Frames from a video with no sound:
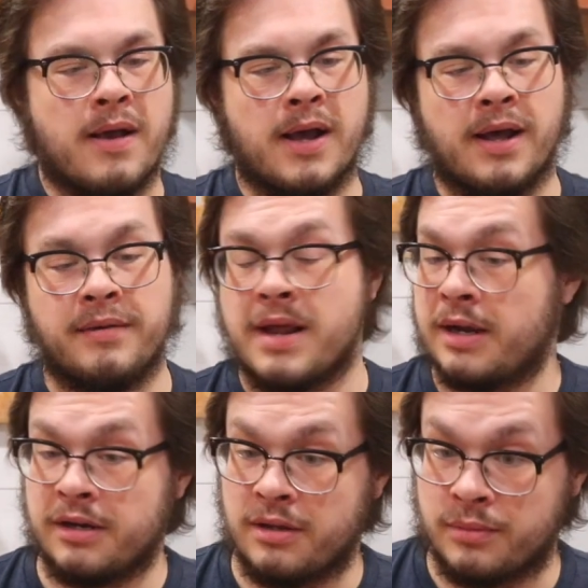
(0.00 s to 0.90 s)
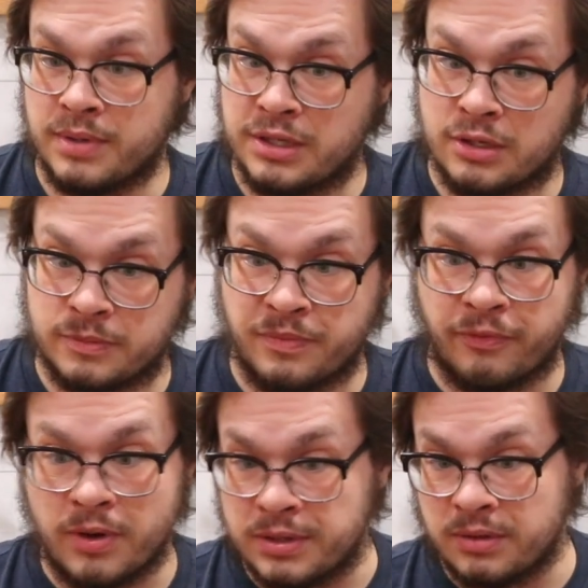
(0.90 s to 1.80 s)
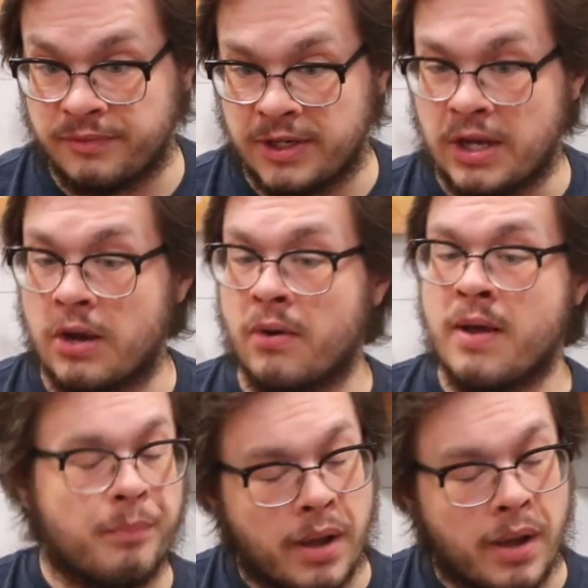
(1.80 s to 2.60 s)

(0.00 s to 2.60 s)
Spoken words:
Not going to read those before I do the video.